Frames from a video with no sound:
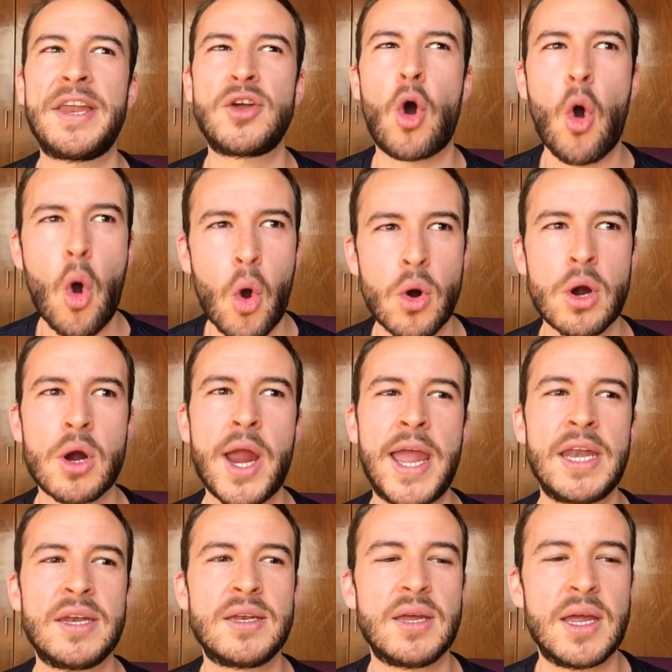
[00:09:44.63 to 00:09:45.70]
and horror
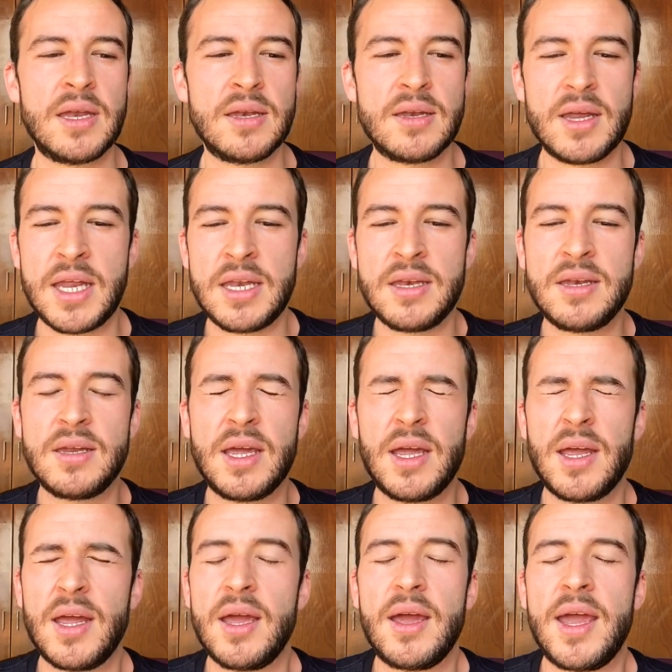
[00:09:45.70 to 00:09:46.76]
and
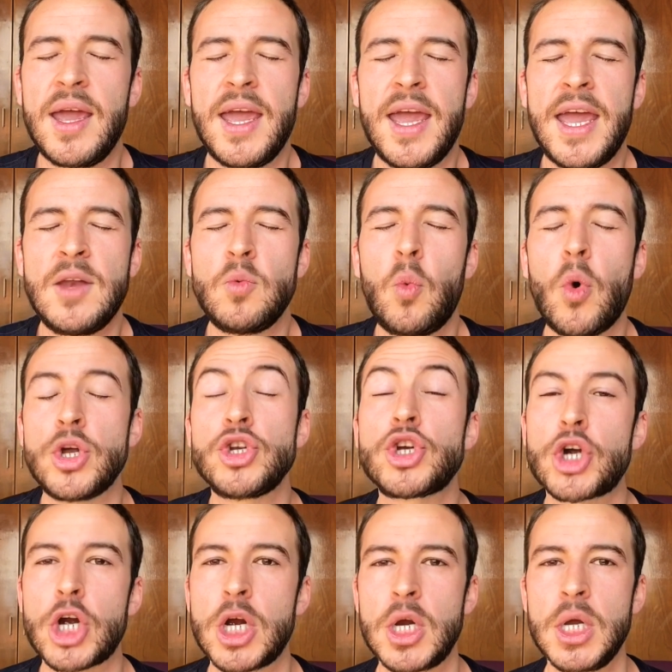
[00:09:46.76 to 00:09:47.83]
and
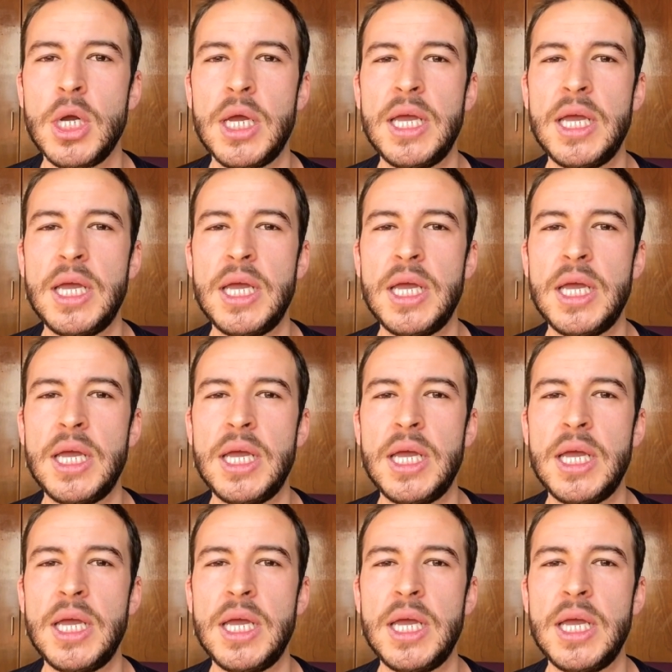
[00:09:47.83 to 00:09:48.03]
wonder.